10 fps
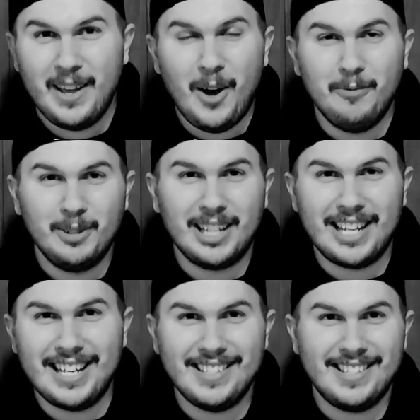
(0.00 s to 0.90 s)
Hopefully
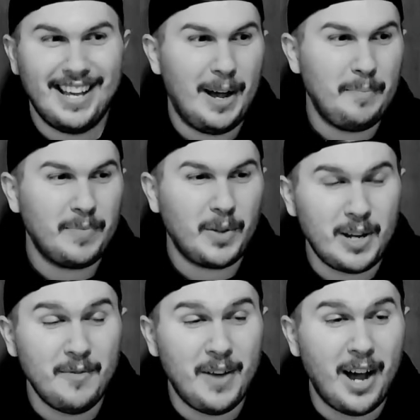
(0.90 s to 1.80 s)
he's
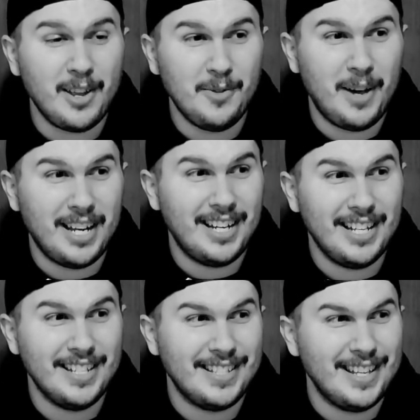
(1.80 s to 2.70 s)
reevaluated
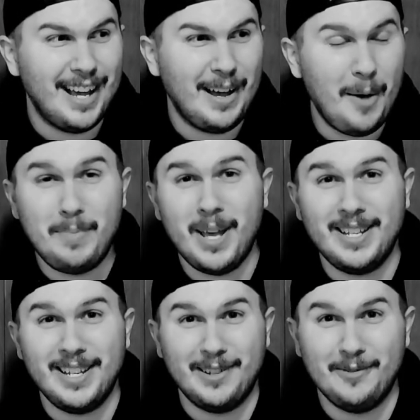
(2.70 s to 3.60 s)
his
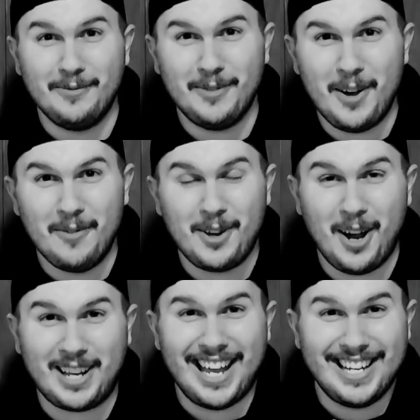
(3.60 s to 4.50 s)
opinion of
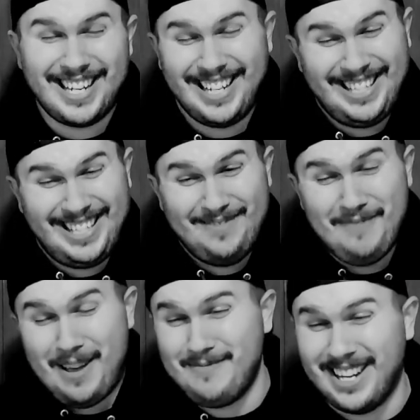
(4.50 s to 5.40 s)
Caucasians.
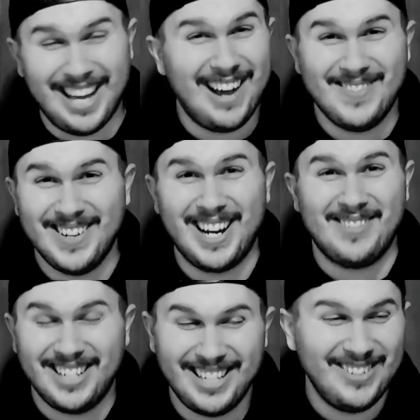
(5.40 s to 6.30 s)
Maybe not.
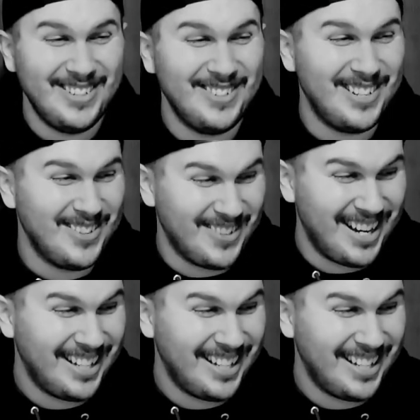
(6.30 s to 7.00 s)
Whatever. You do you, right?